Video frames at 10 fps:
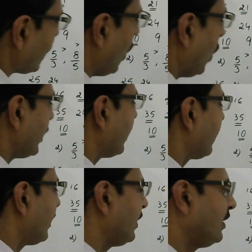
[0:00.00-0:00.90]

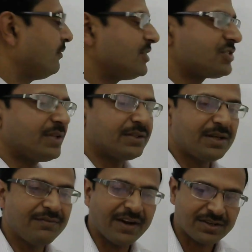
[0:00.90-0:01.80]
order in which the
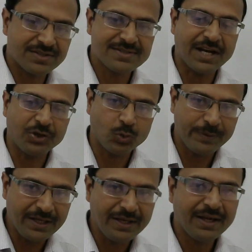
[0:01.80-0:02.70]
three fractions had to
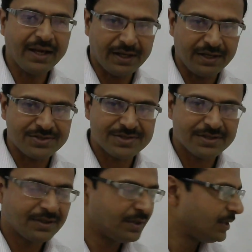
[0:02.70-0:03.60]
be arranged.
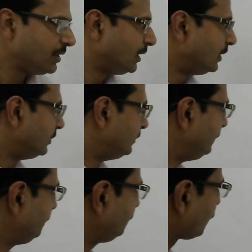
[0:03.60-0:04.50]

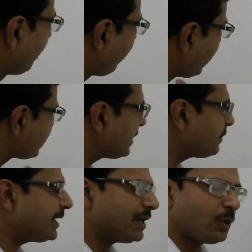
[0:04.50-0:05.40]
Friends, let me
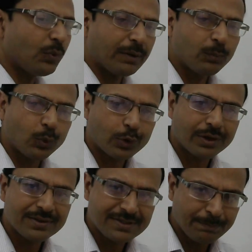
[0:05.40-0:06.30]
tell you one more
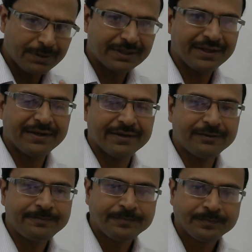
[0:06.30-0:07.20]
simple thing
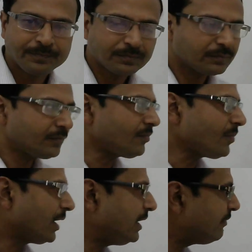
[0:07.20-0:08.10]
here.
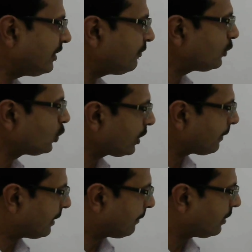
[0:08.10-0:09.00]
Even if you don't
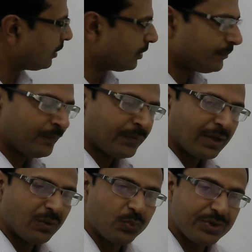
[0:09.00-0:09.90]
remember
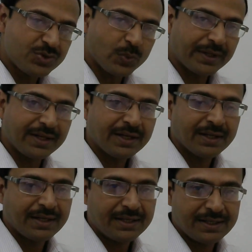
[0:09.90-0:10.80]
which one
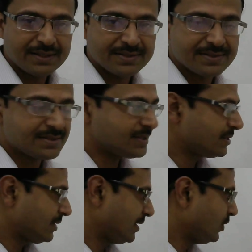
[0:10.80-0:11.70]
is,
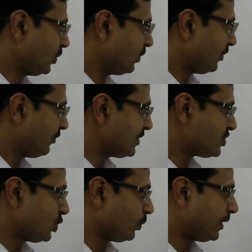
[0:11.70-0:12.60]
you know, which
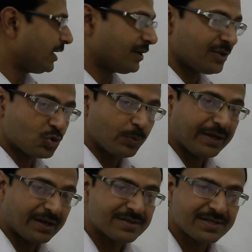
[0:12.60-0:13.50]
numerator is to be
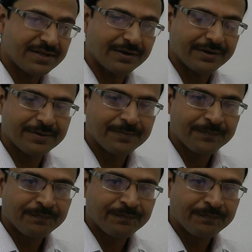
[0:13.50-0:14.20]
considered,